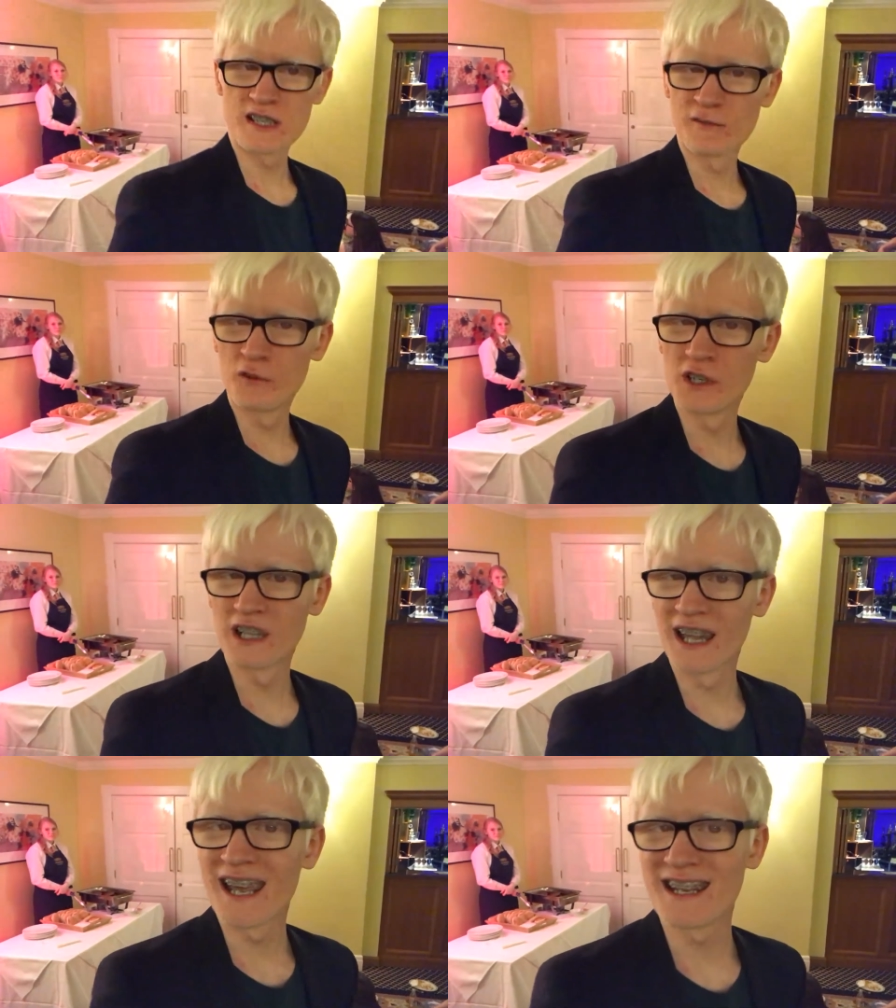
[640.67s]
to the food
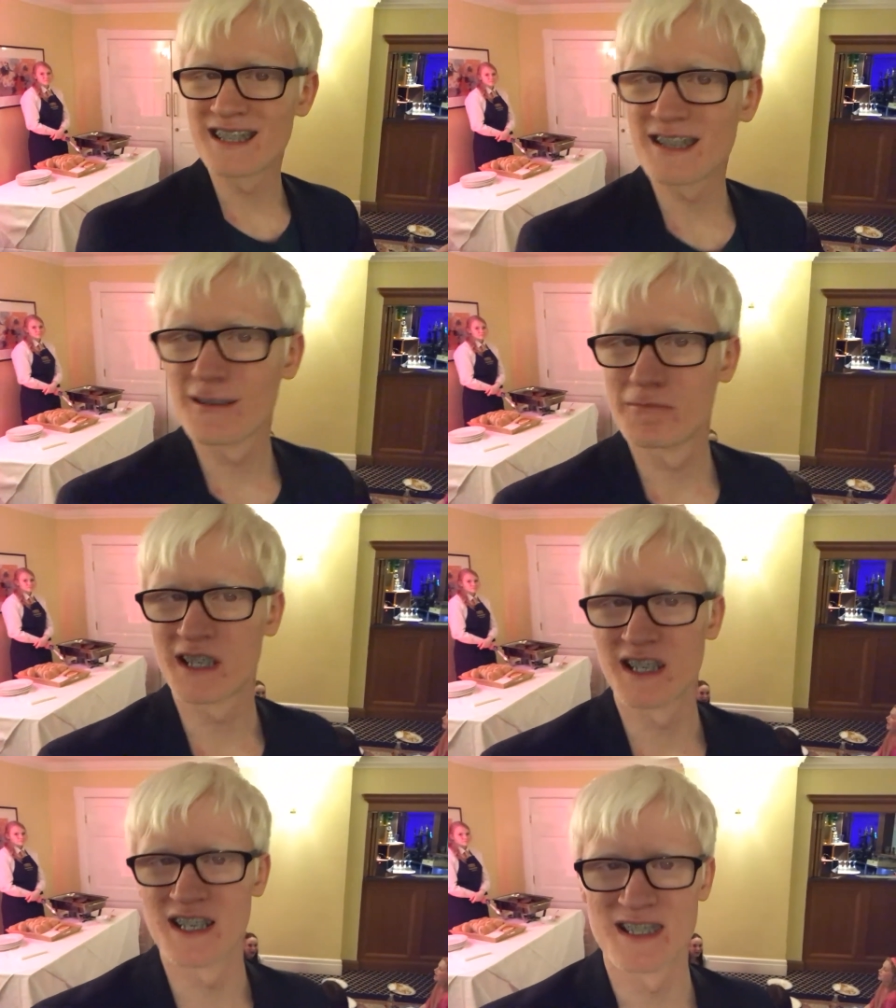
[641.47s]
late
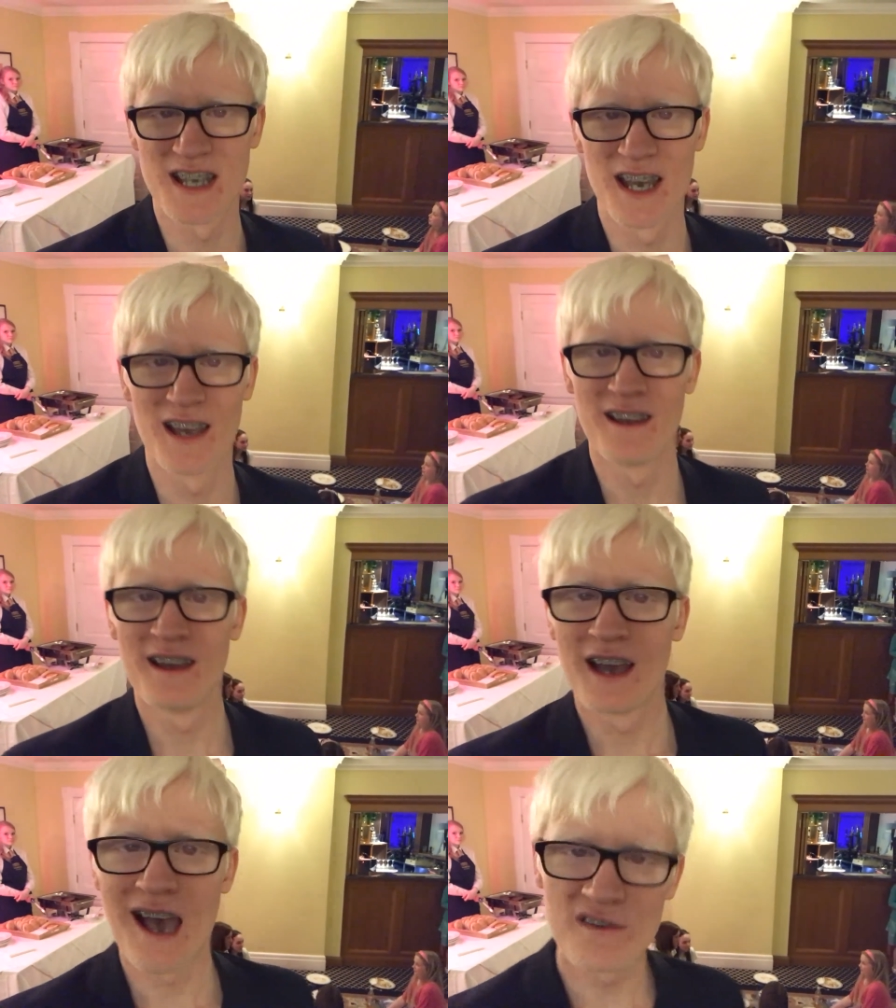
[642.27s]
because
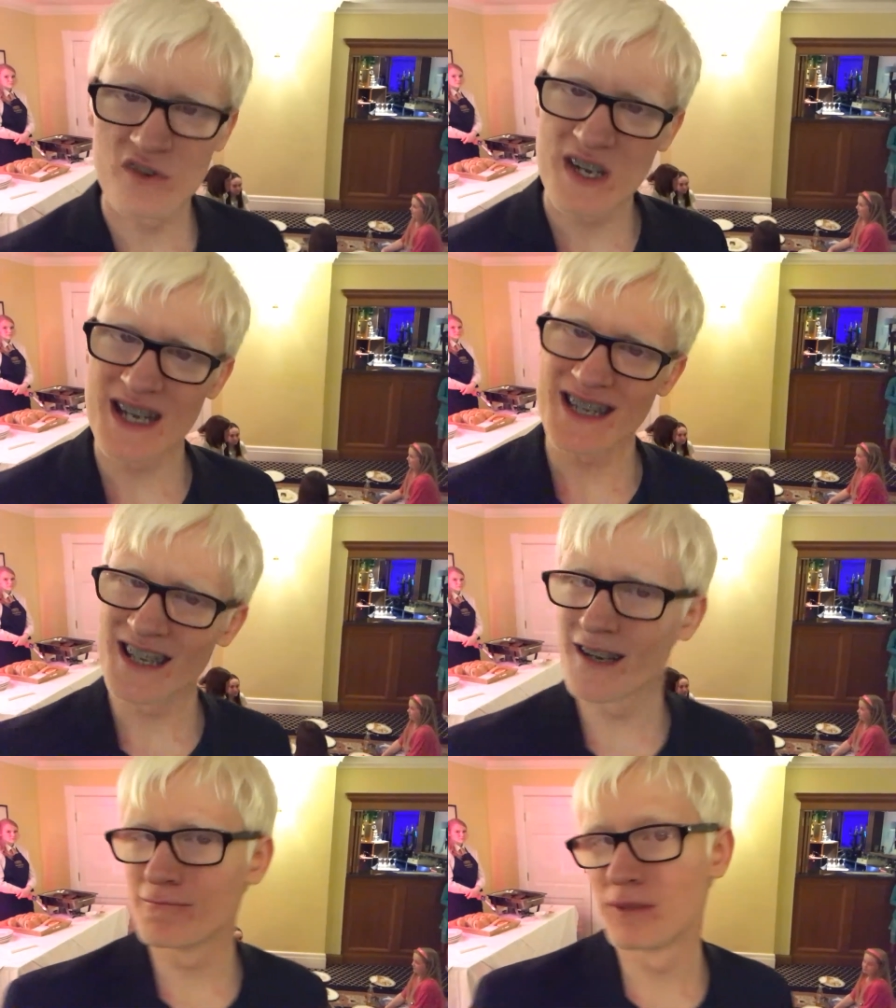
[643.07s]
I've already eaten,